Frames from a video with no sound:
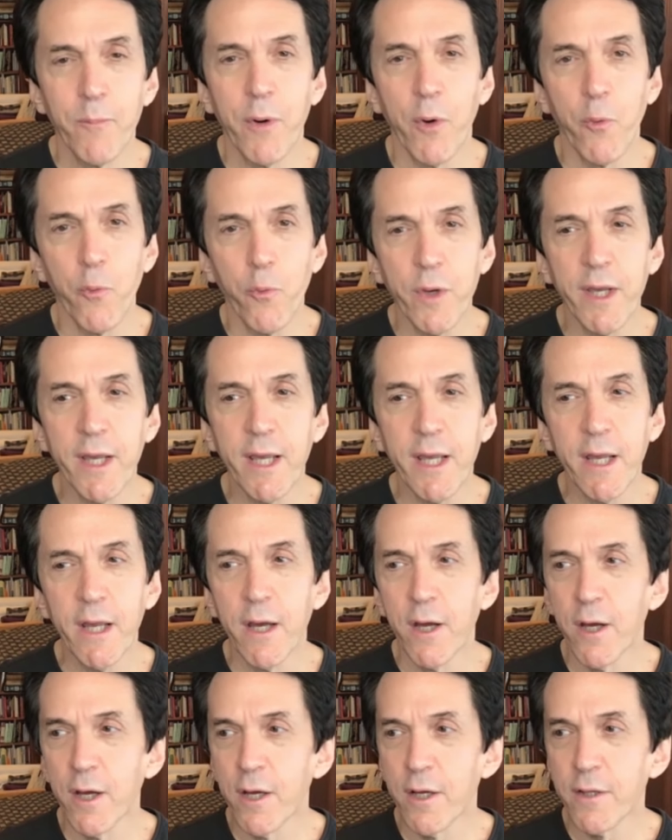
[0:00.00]
But
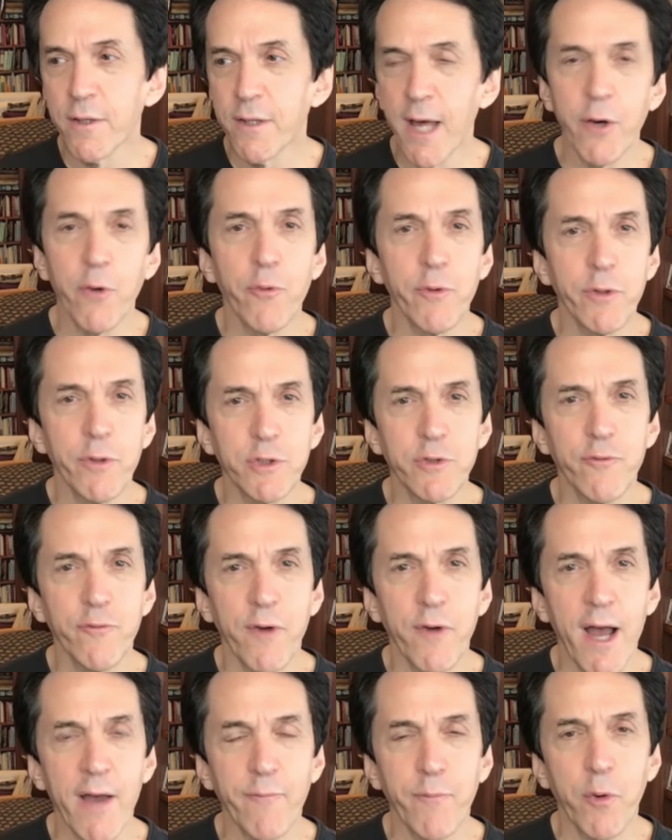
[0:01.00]
we not only
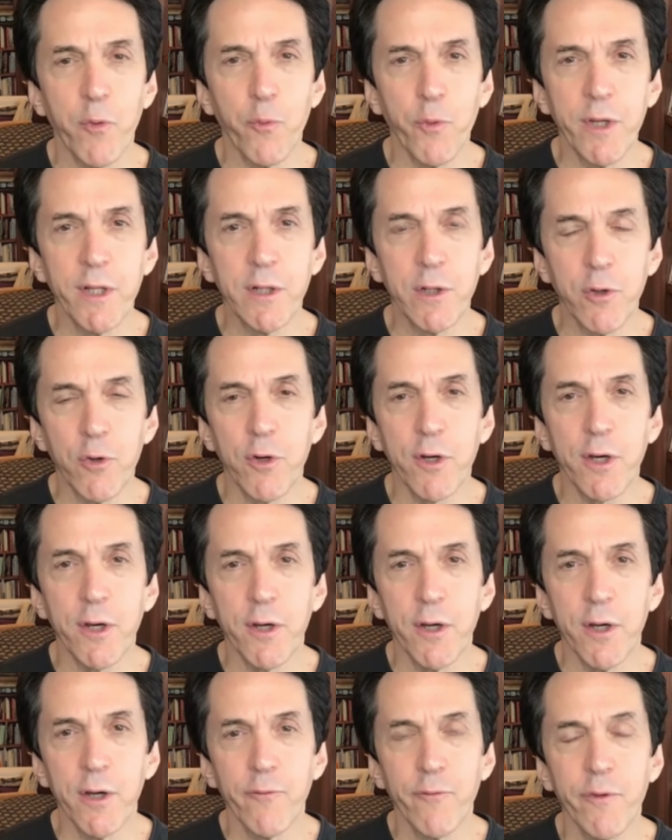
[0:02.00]
survive, but we
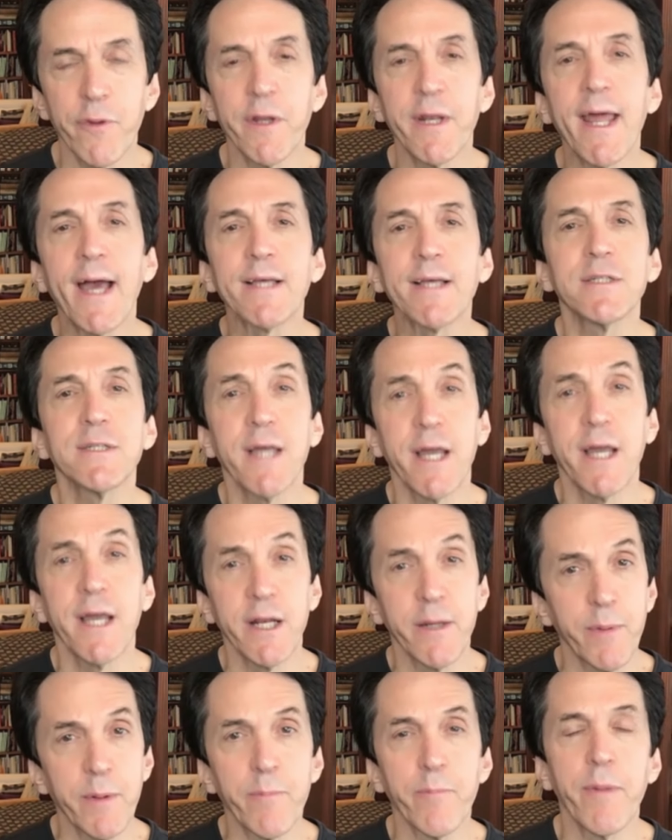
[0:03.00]
look for the next
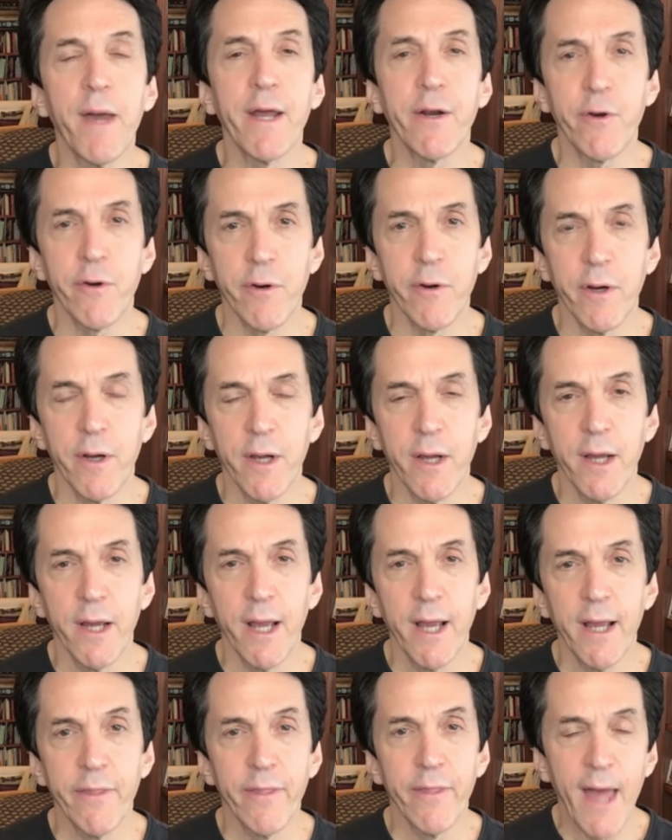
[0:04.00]
day to be better.
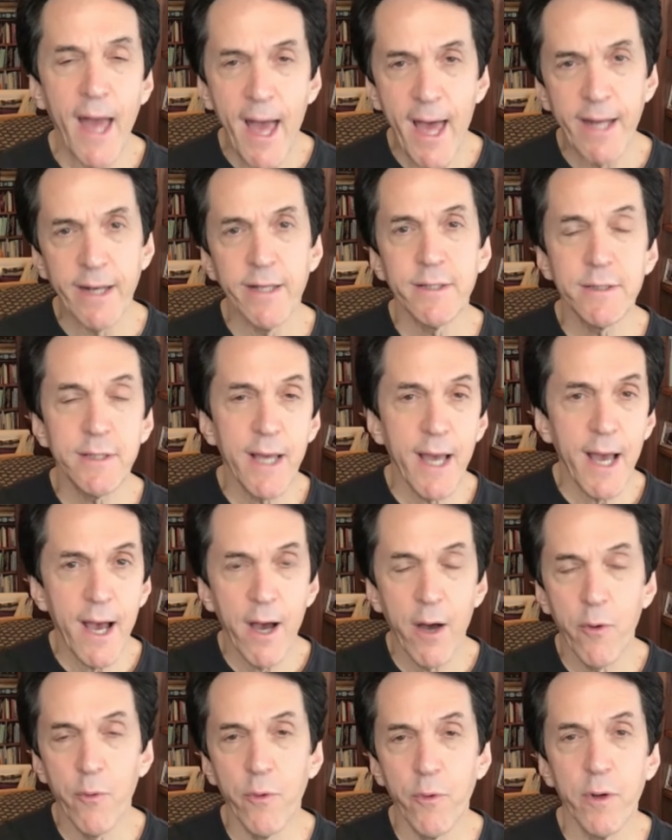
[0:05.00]
And that is
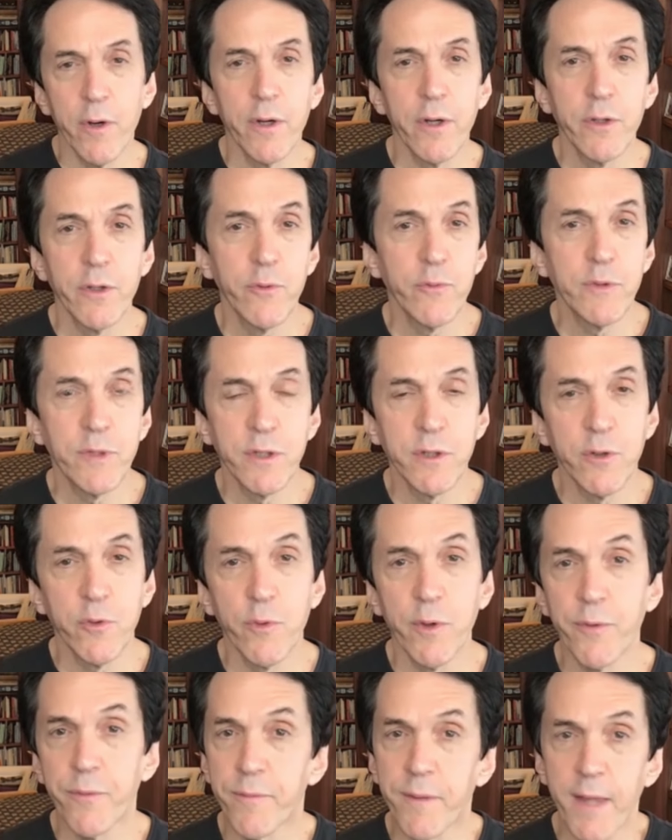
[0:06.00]
how you
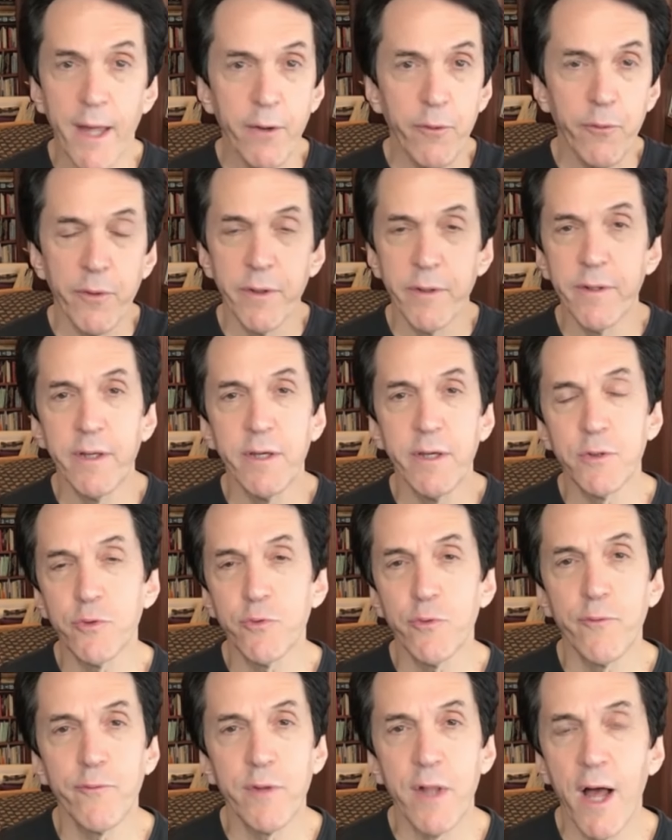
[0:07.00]
deal with not only the
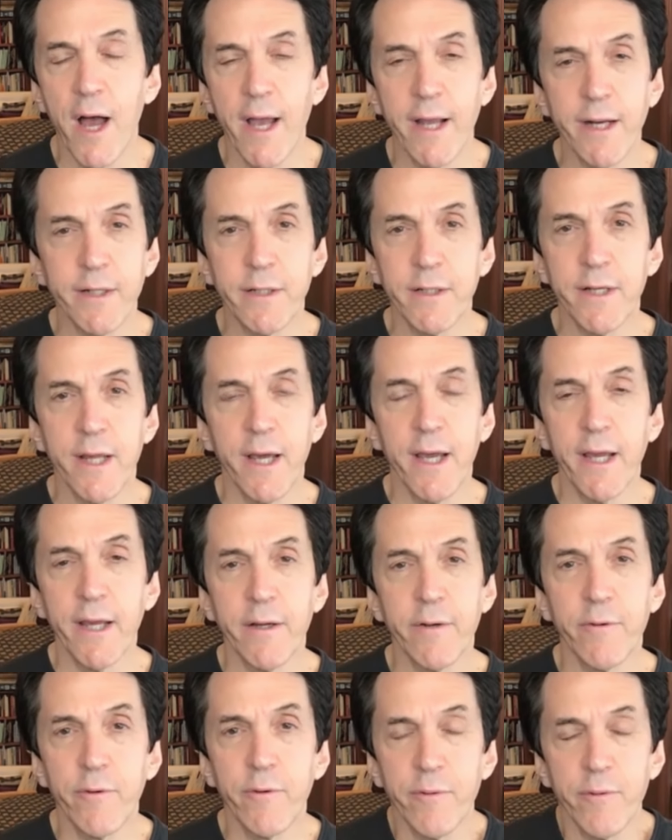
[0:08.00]
issue of lying
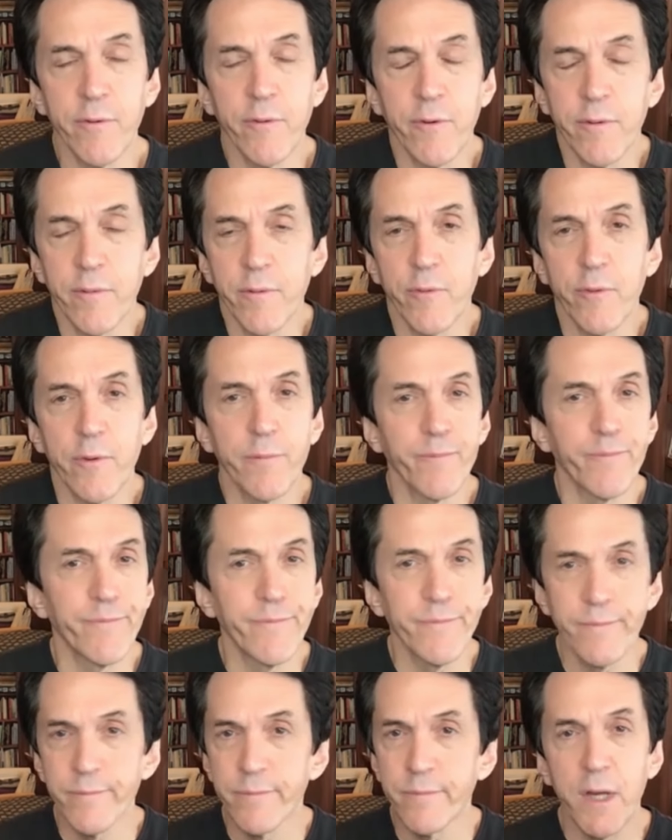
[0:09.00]
today or, or, or
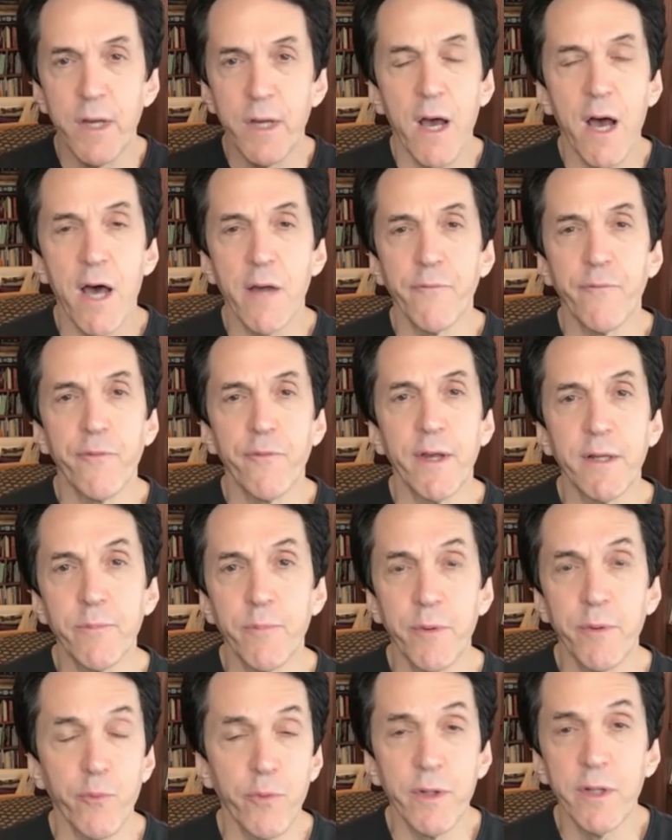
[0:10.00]

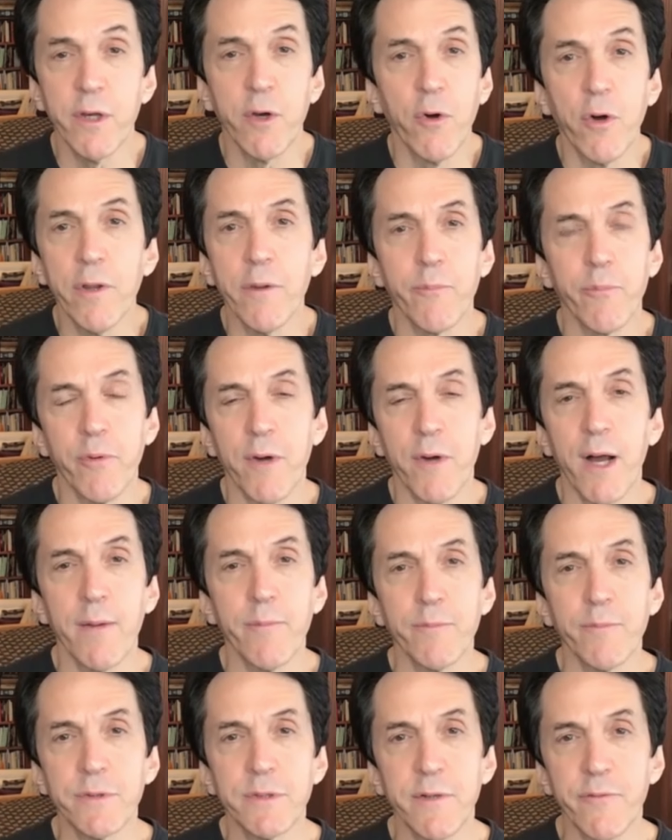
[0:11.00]
conflict, but really all the
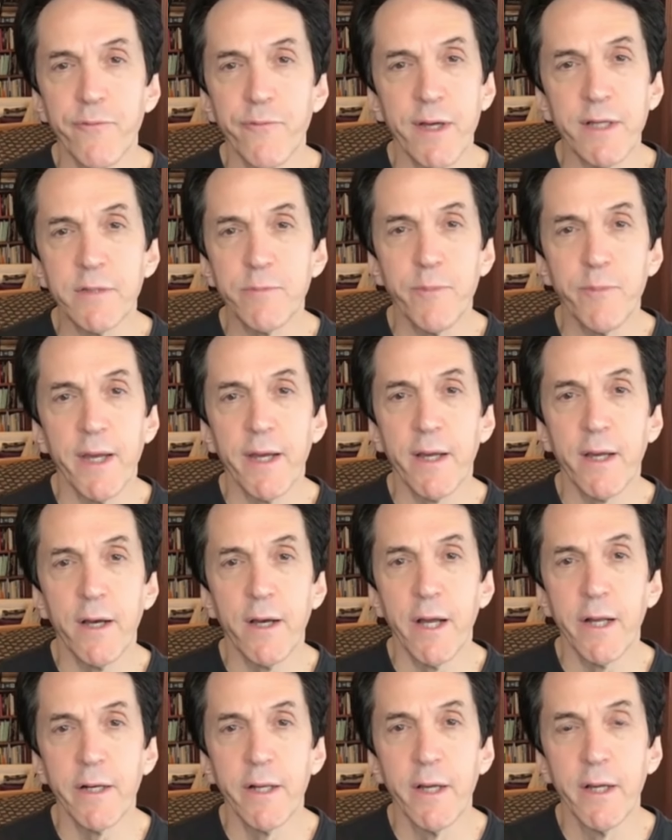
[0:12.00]
problems that face
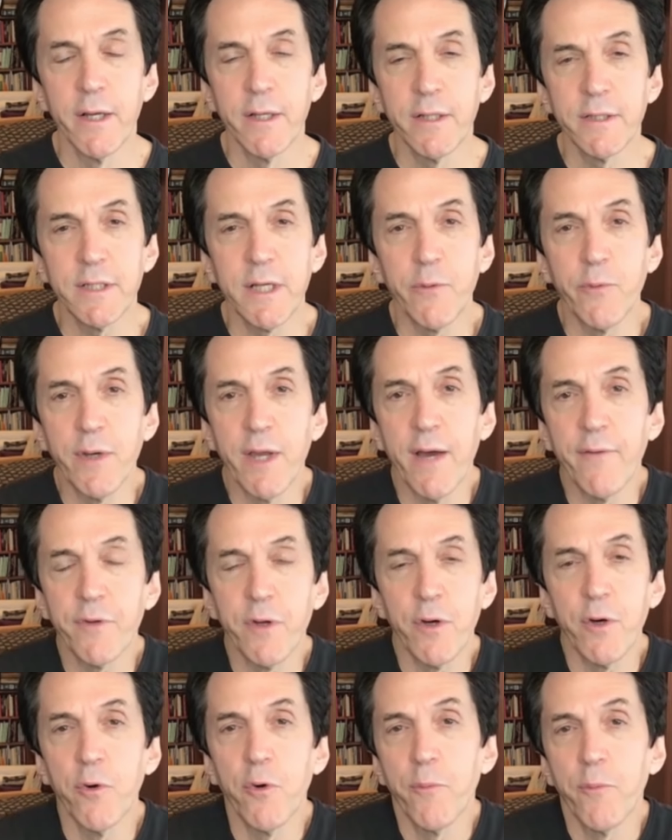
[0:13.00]
mankind. Is that we
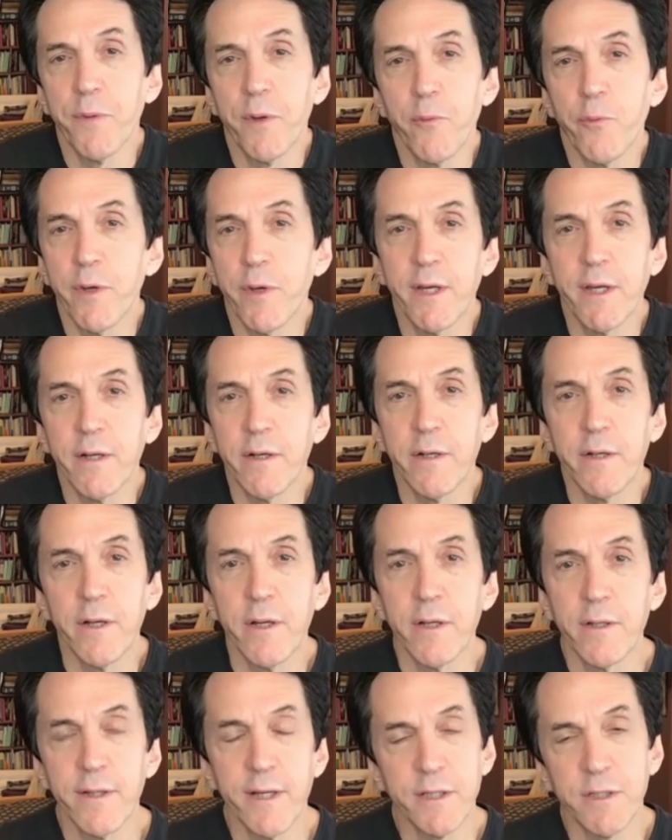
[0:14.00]
have to hope that we
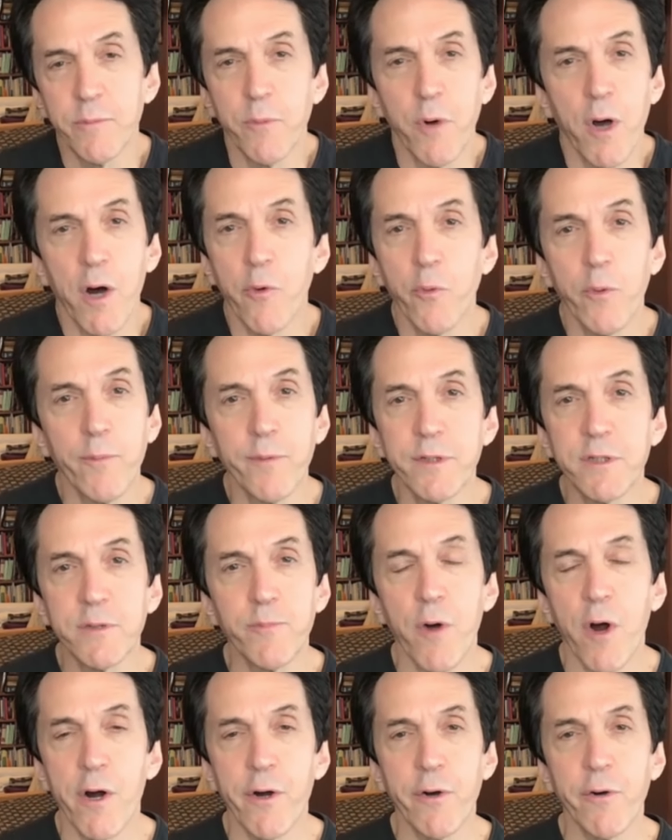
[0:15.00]
can that tomorrow will be
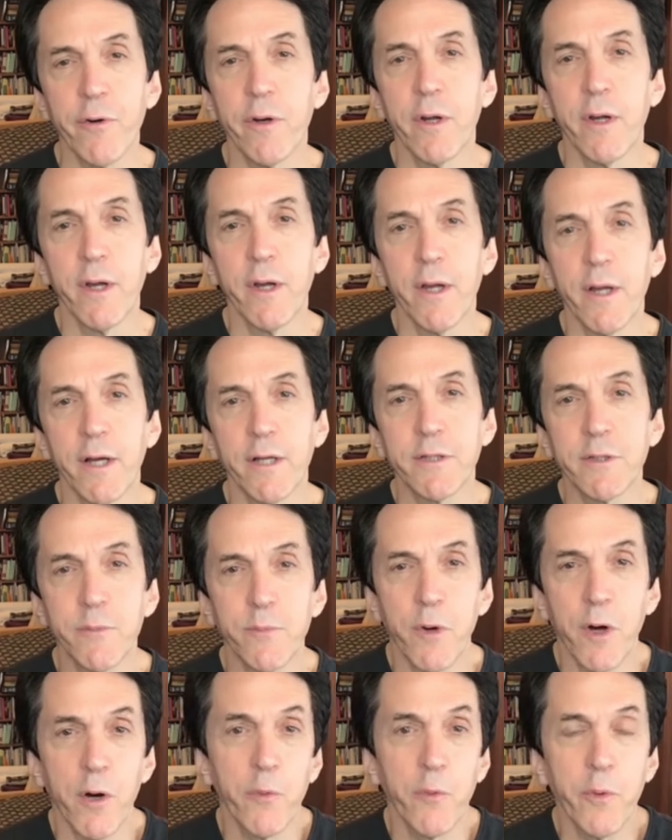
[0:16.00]
smarter and
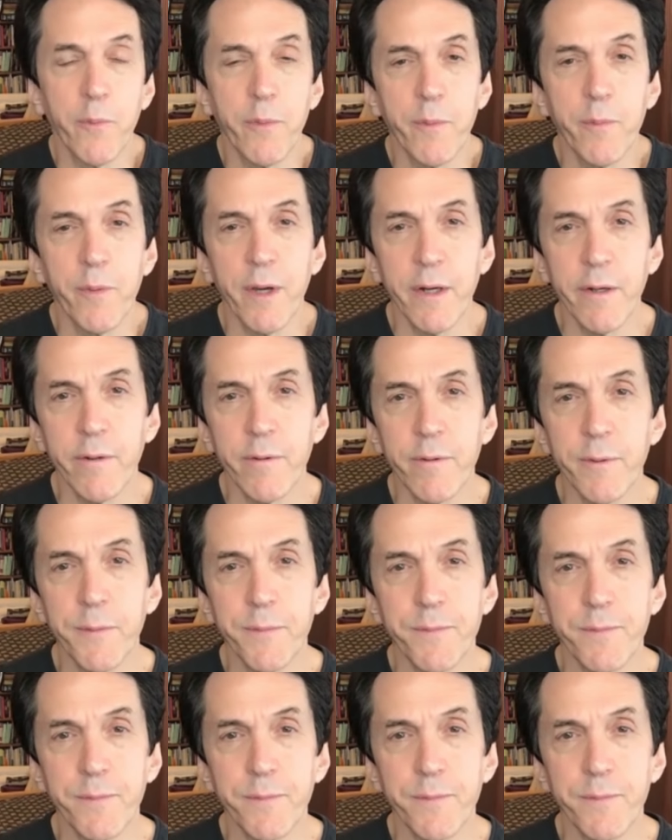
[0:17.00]
tomorrow will be better.